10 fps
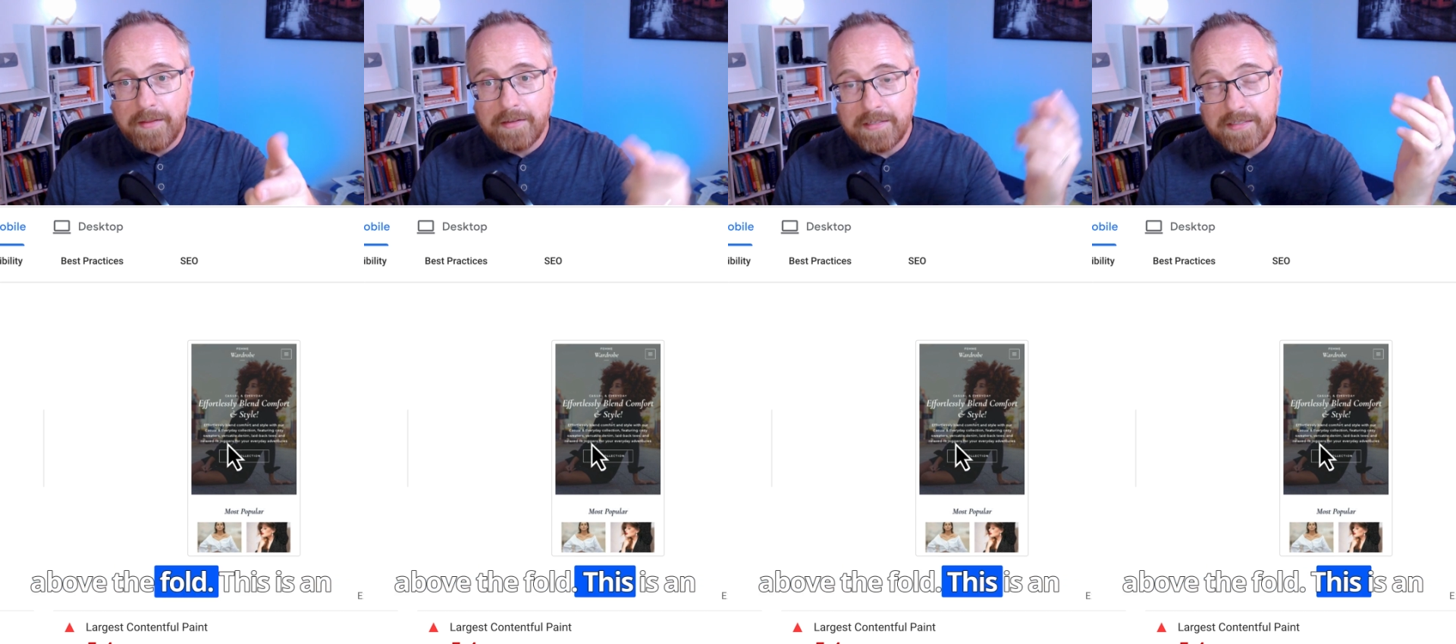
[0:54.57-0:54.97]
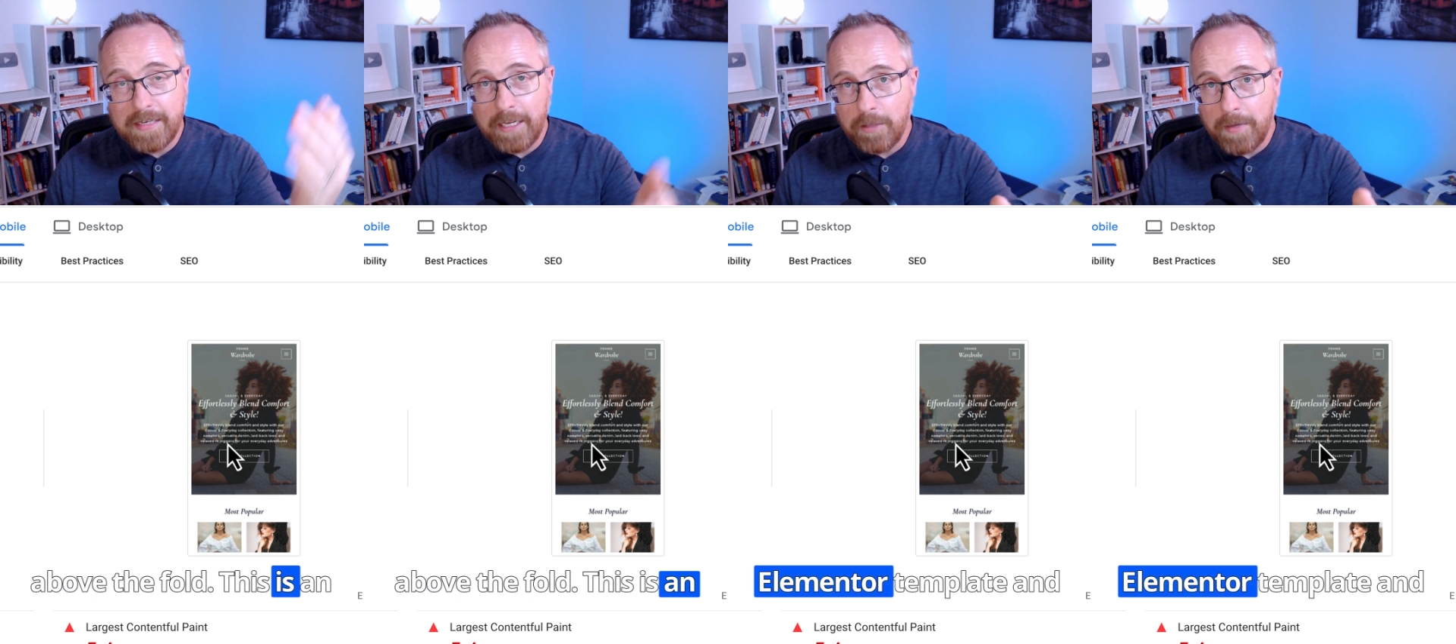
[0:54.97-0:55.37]
This is an
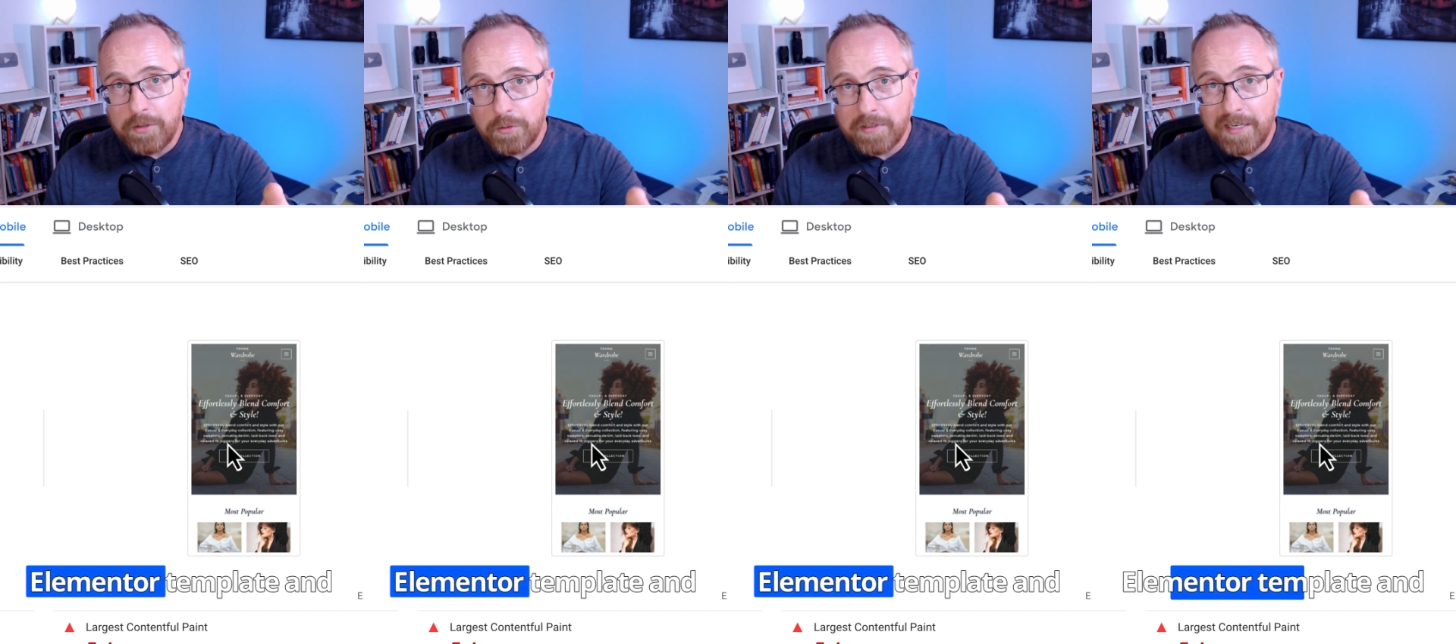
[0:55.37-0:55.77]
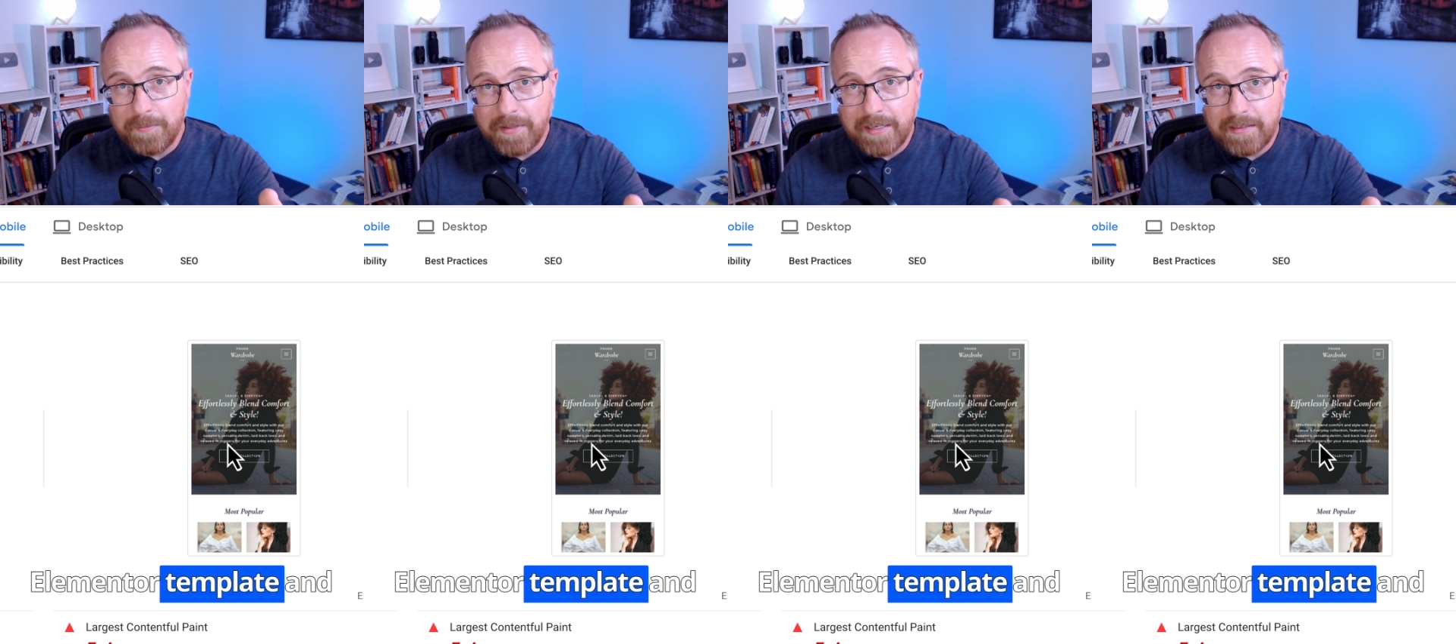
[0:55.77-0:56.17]
Elementor
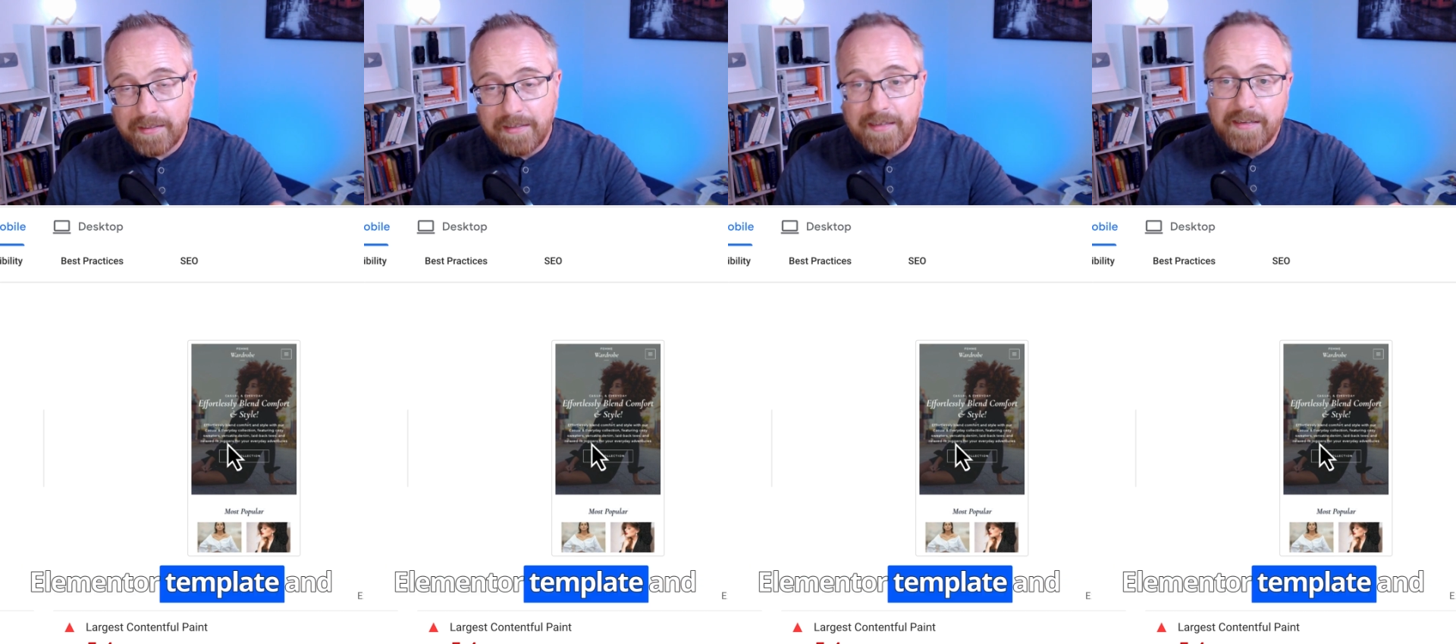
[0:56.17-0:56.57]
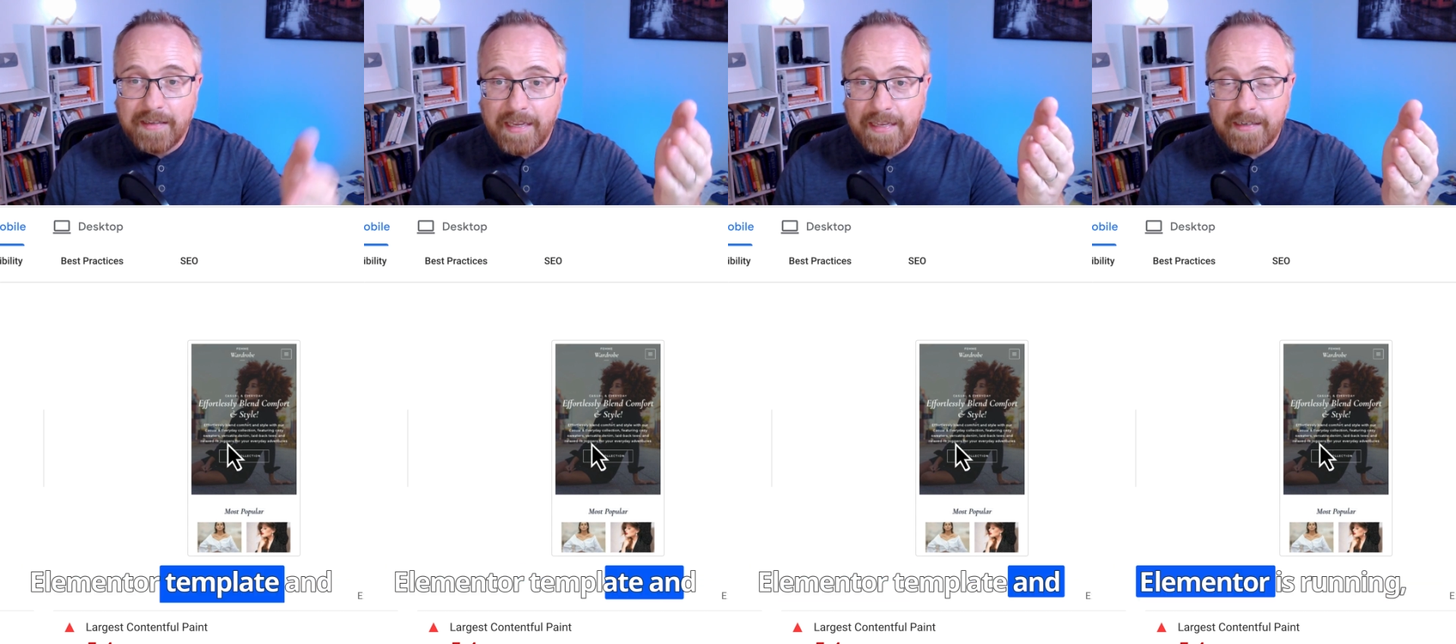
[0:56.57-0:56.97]
template
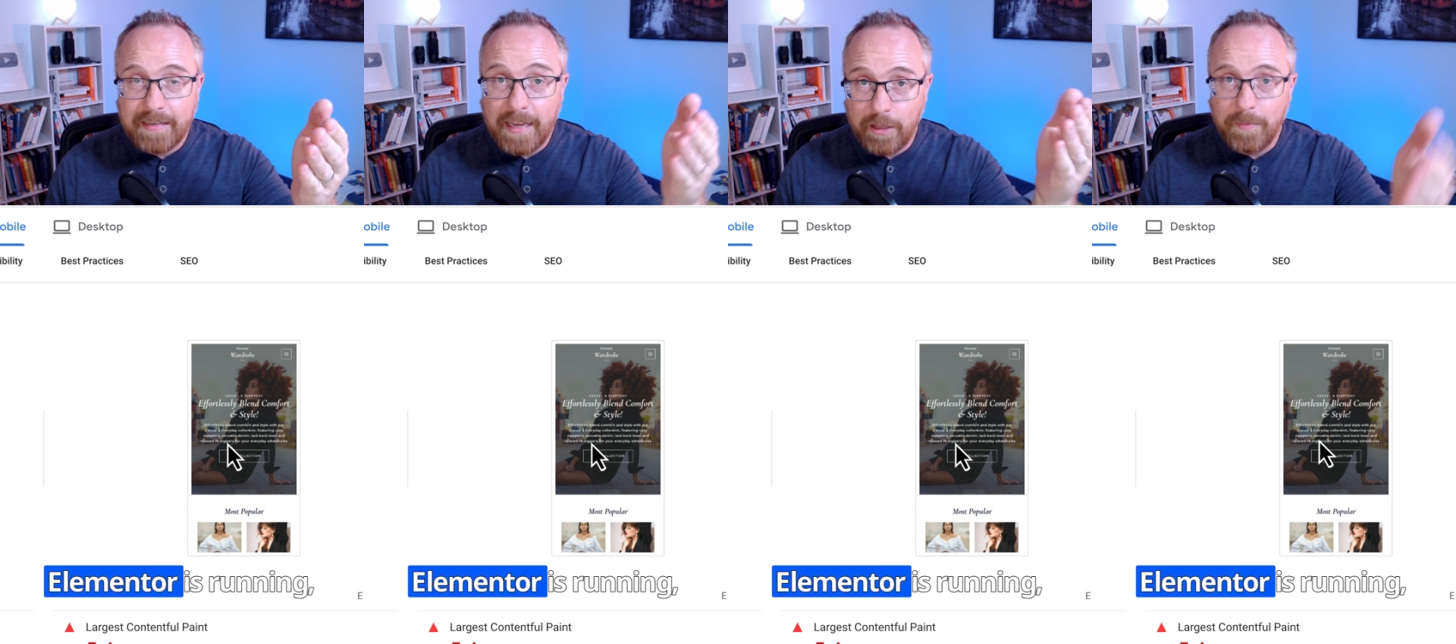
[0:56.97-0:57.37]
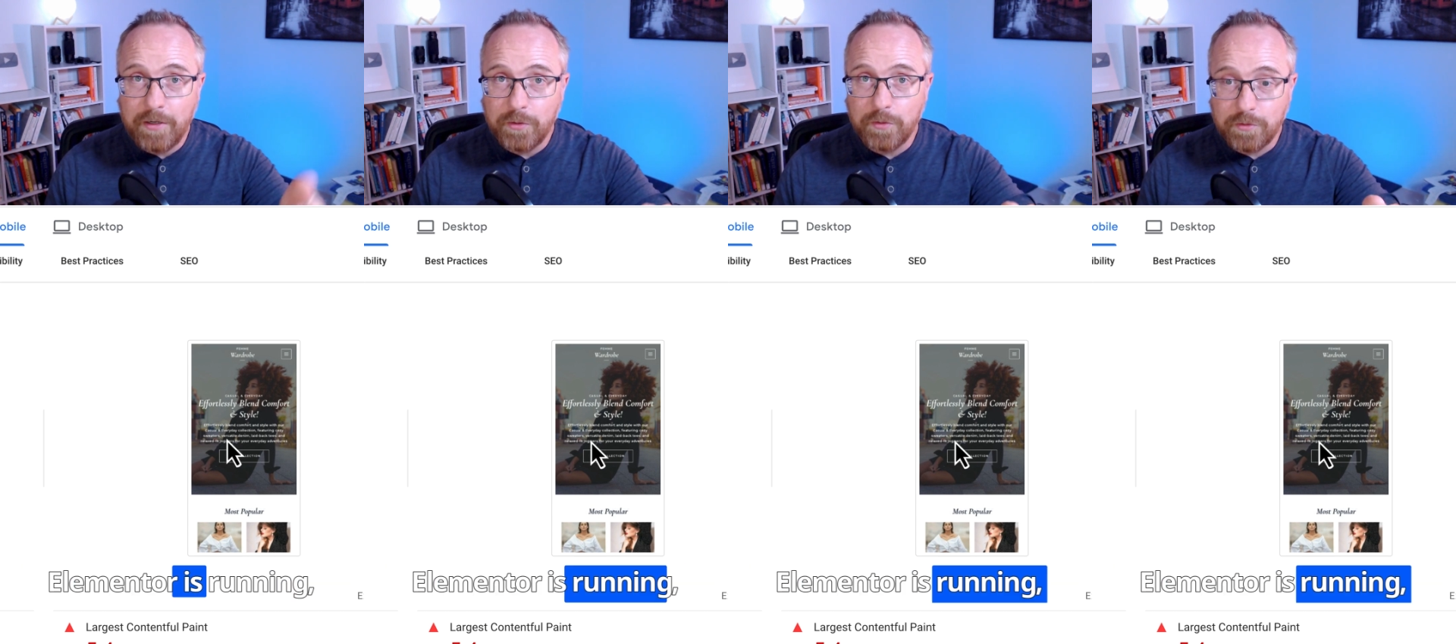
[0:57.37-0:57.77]
and
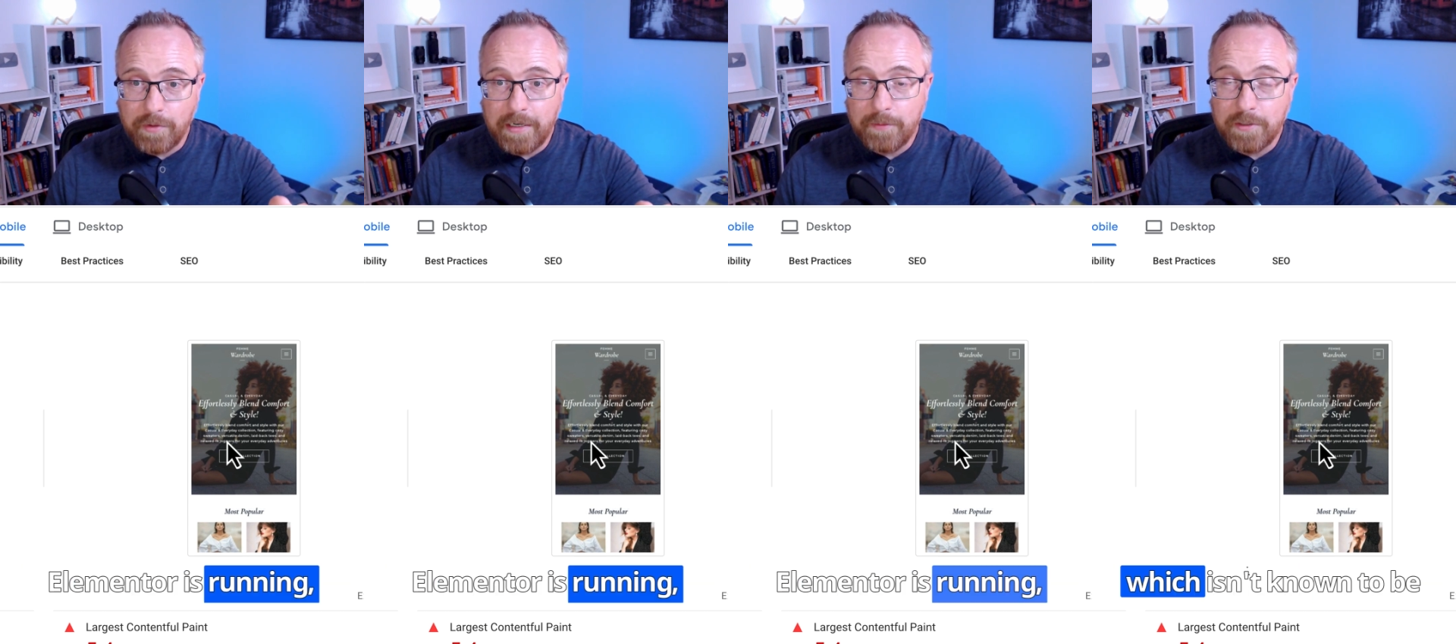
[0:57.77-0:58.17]
Elementor is running,